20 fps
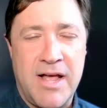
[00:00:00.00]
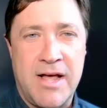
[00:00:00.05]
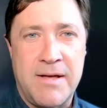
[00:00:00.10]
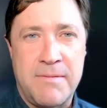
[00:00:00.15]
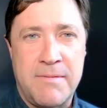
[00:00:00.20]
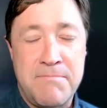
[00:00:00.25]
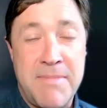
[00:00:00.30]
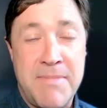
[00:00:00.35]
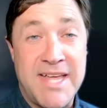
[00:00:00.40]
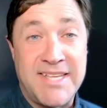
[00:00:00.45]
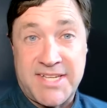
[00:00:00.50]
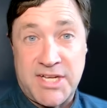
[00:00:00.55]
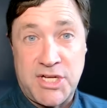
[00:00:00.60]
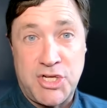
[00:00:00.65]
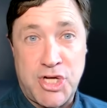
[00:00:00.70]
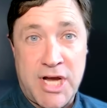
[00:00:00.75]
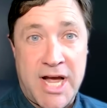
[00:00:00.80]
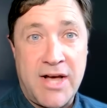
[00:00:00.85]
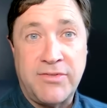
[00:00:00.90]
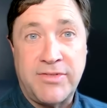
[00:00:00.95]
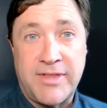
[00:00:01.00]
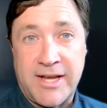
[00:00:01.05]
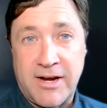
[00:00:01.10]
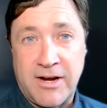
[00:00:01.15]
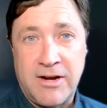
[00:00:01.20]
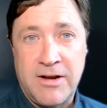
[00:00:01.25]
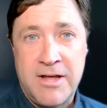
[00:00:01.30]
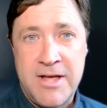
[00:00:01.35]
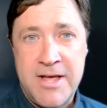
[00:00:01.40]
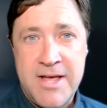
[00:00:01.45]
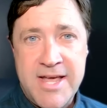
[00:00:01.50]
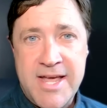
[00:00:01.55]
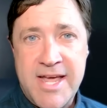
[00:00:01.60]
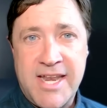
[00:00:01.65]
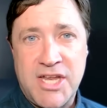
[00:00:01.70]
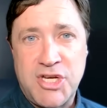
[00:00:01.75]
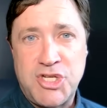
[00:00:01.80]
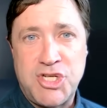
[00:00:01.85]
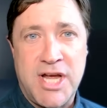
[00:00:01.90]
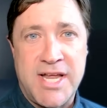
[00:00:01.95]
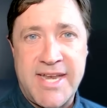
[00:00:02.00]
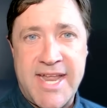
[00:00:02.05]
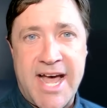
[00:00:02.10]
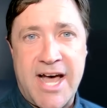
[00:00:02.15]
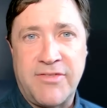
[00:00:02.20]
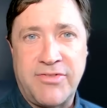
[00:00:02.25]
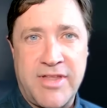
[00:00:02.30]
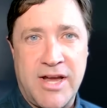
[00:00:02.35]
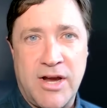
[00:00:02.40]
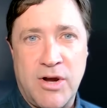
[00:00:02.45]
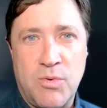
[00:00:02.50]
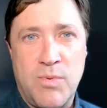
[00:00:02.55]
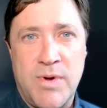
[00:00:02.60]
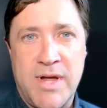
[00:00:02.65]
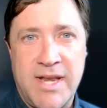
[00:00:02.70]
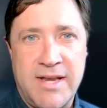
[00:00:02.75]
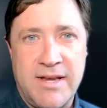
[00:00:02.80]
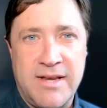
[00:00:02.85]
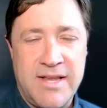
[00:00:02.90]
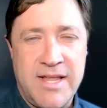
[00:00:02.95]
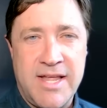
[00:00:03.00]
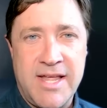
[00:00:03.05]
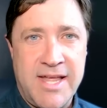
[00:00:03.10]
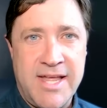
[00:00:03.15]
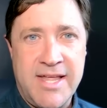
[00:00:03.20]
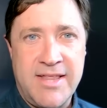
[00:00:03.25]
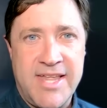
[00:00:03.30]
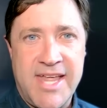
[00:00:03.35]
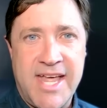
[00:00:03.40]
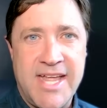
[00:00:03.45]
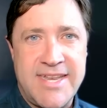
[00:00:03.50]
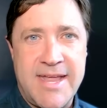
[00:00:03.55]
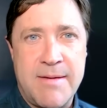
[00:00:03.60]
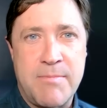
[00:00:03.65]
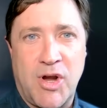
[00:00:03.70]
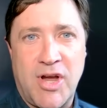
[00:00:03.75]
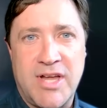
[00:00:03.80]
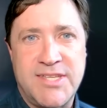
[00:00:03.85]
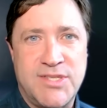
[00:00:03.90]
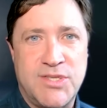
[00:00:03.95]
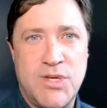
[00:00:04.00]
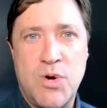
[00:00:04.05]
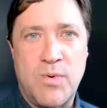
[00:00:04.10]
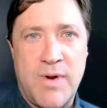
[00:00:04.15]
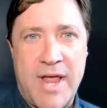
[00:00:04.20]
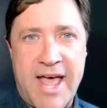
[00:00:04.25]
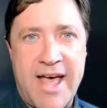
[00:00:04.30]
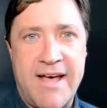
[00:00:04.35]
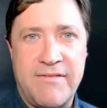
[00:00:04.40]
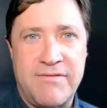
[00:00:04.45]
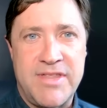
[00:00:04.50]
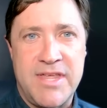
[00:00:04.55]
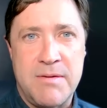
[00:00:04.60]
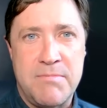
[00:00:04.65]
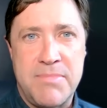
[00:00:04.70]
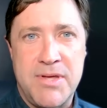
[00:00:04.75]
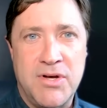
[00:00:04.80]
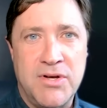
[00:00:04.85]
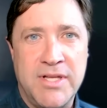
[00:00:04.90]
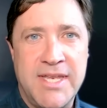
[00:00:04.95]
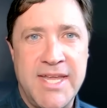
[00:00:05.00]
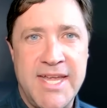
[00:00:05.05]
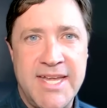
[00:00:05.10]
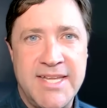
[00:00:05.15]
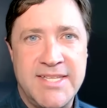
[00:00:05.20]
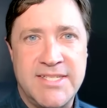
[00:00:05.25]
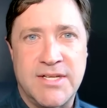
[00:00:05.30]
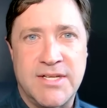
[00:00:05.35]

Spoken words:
message out there, an agenda out there, when in the end, Democrats don't have the ability to